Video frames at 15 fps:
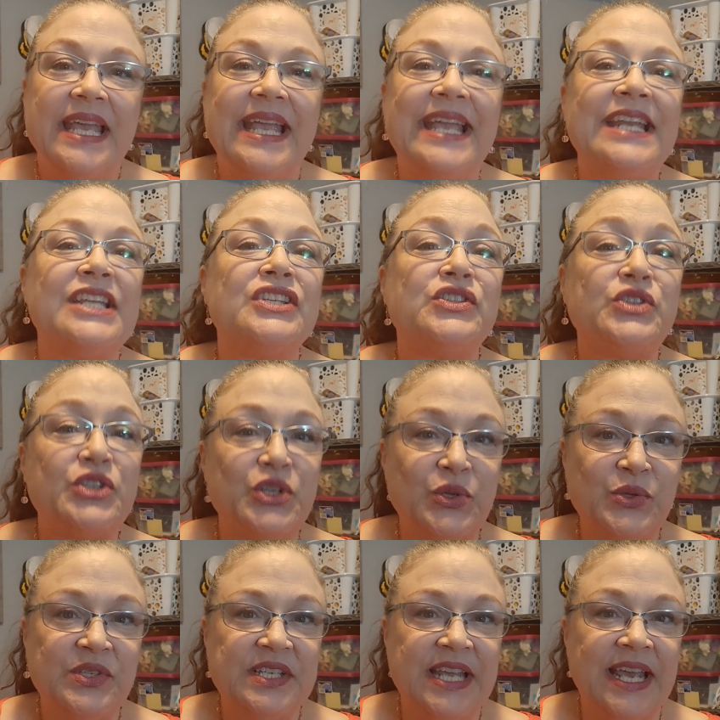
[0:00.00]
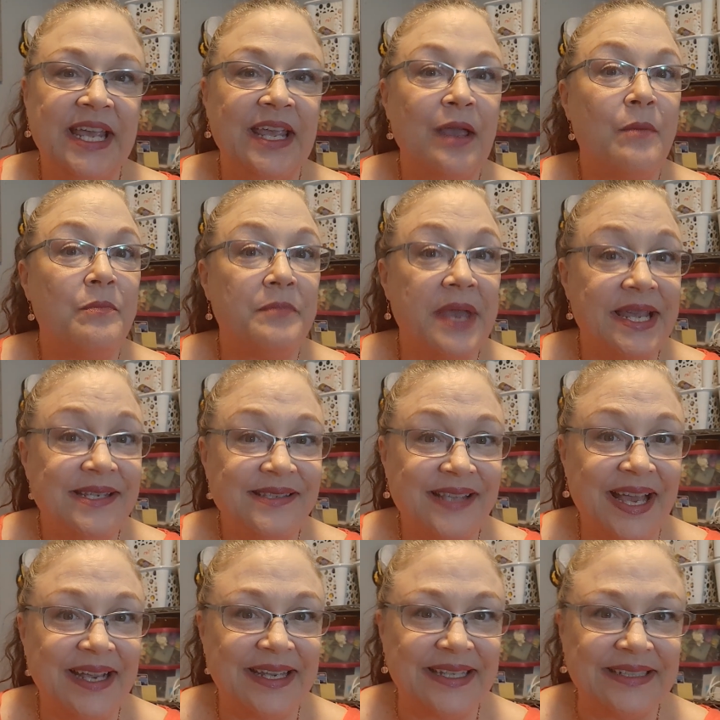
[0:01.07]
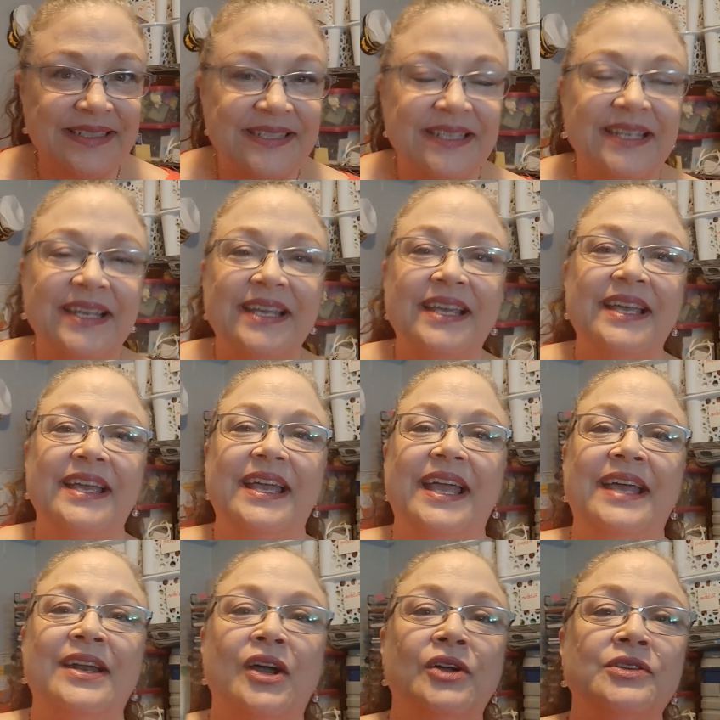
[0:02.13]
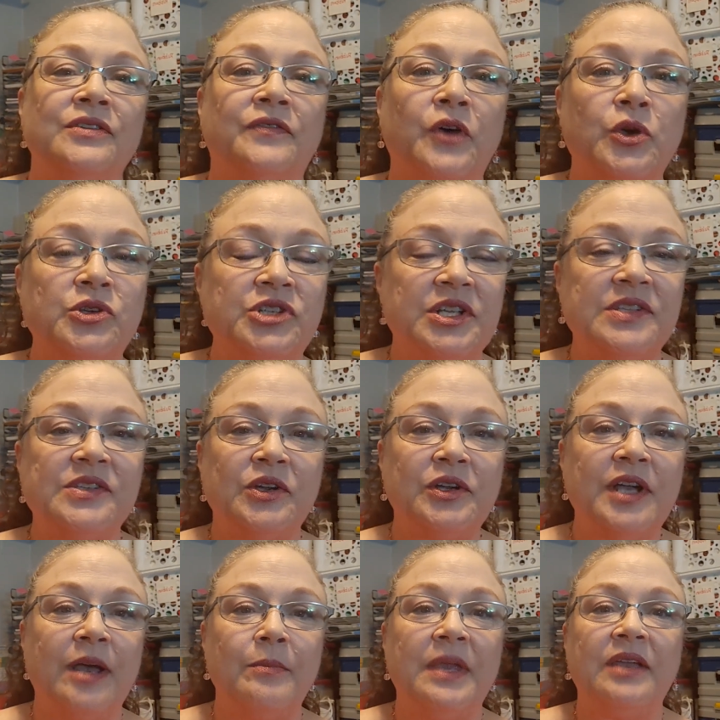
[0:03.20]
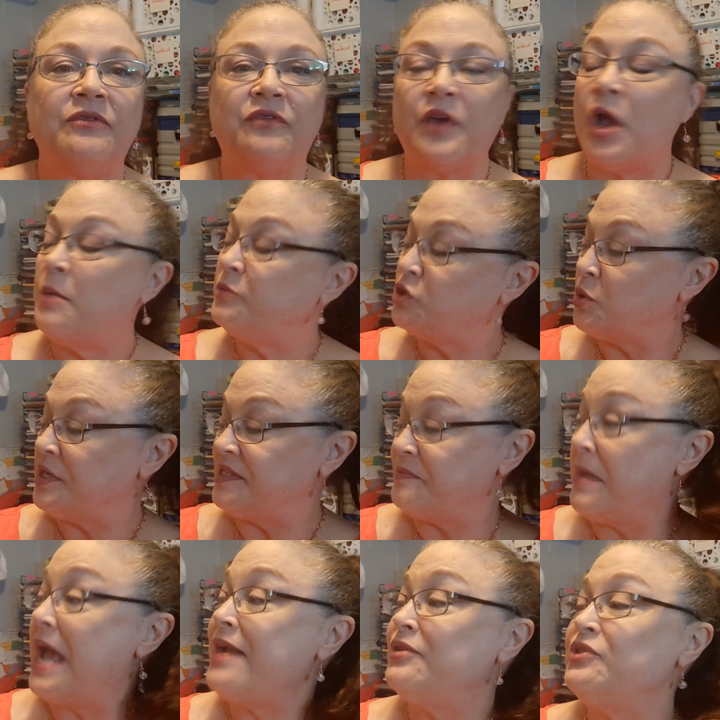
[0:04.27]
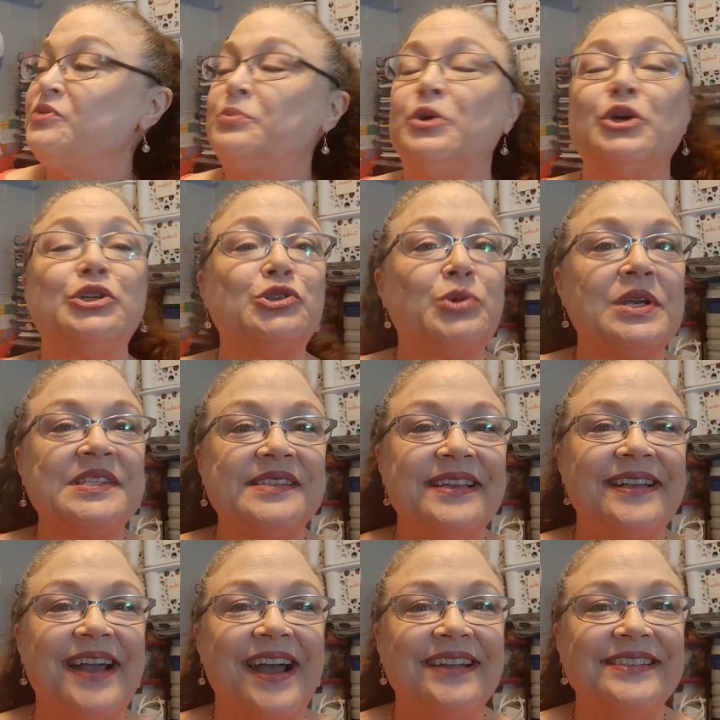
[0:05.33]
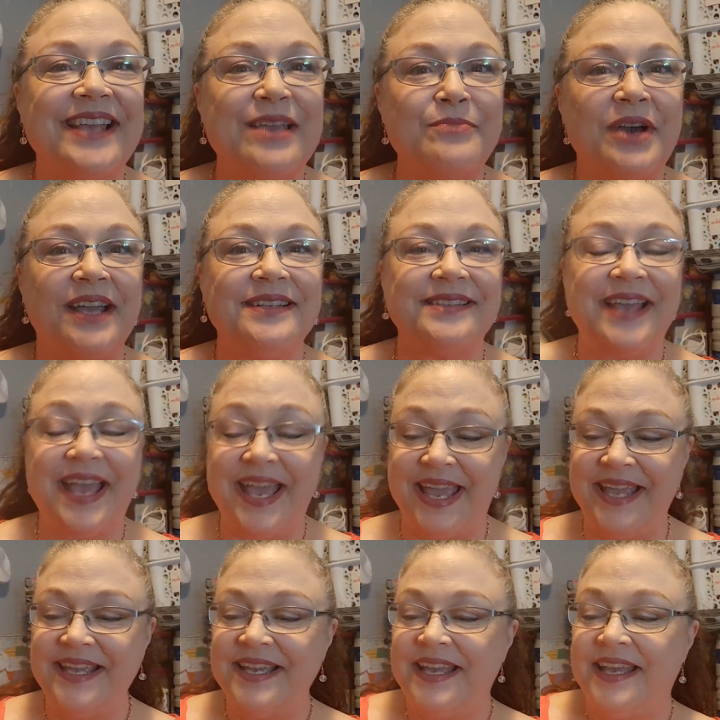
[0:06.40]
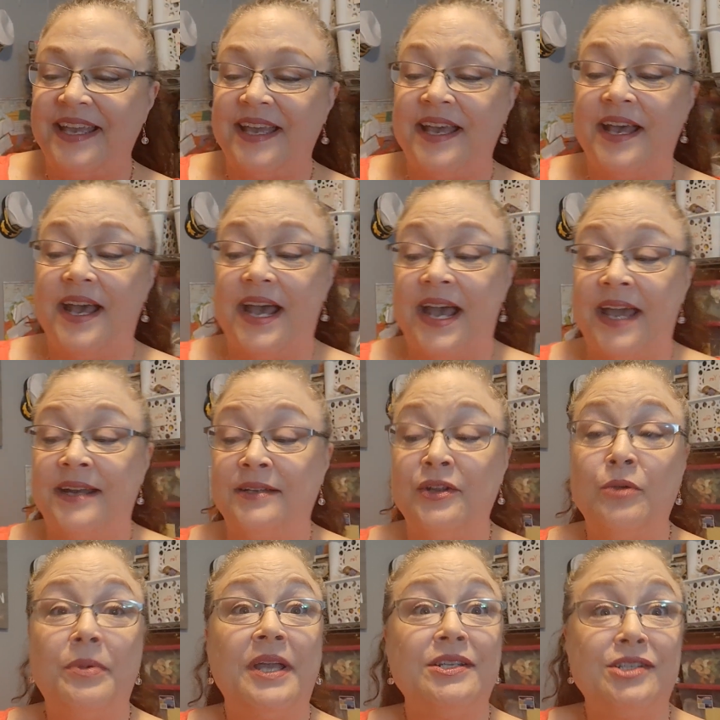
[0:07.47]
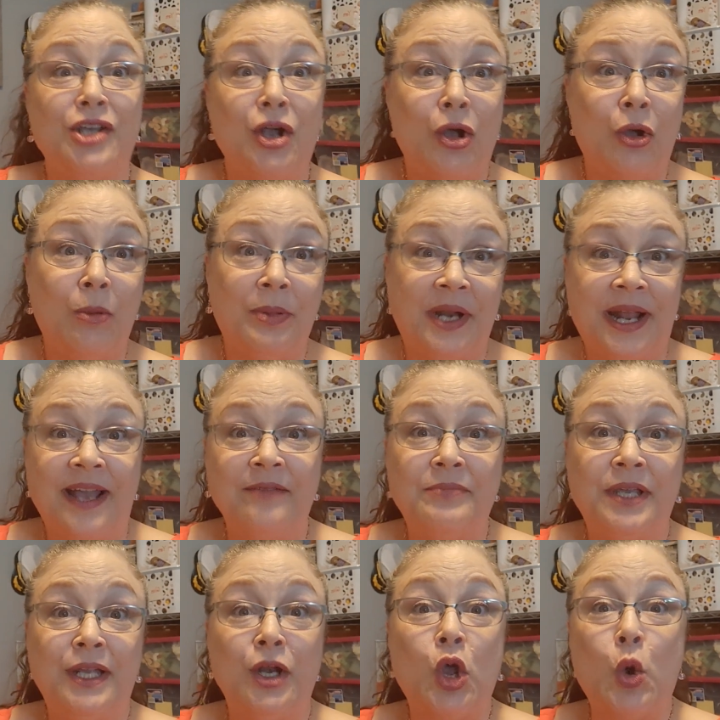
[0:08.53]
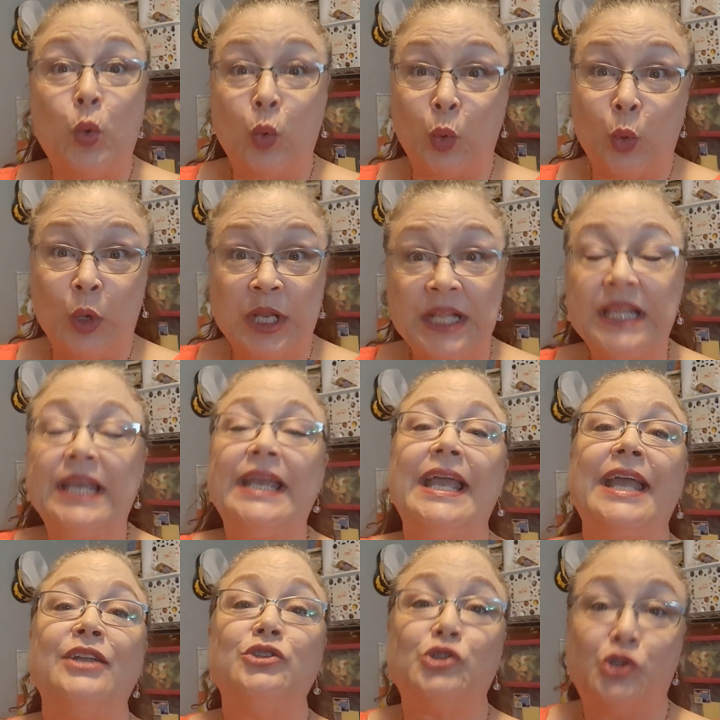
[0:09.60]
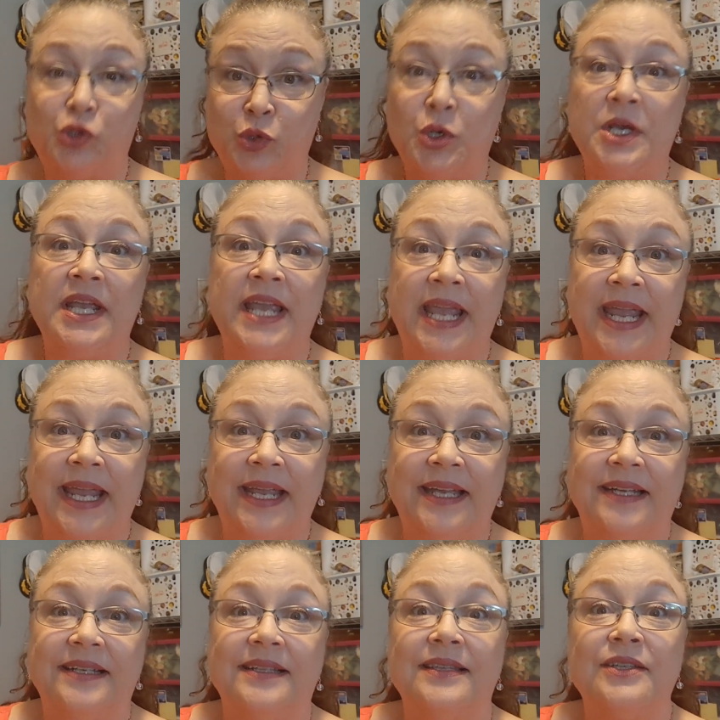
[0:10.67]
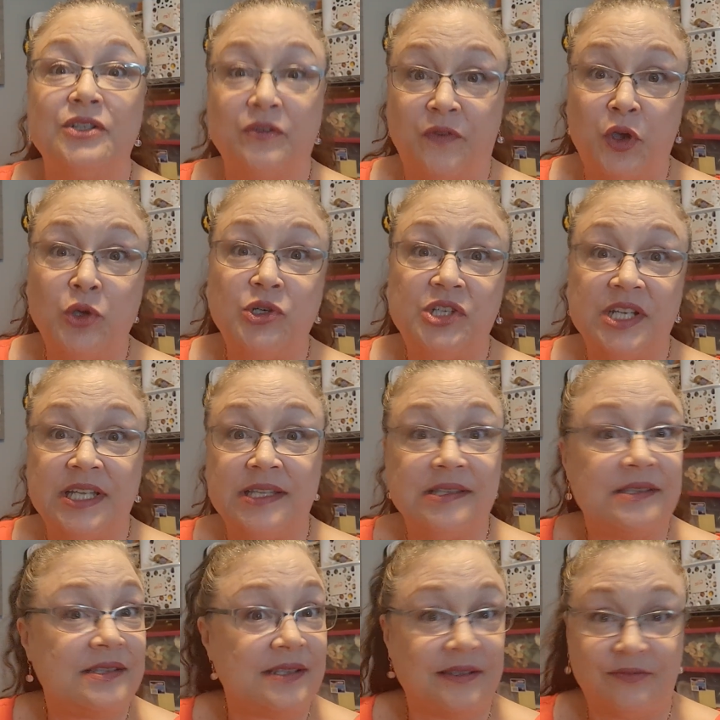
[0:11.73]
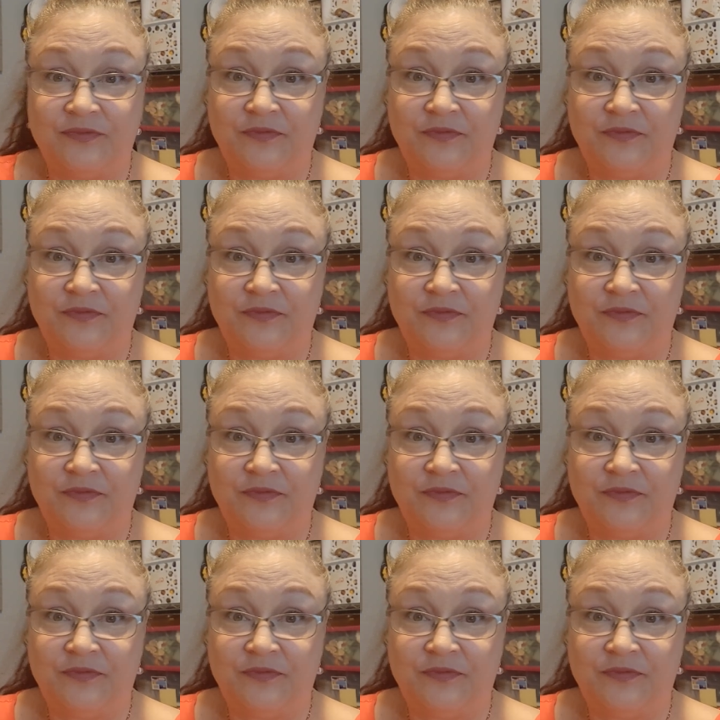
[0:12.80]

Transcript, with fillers: It is Tuesday, May 2nd, and our devotions are coming from Joyce Meyer's book, Trusting God Day by Day. I don't know about y'all, but I've been really enjoying the devotions,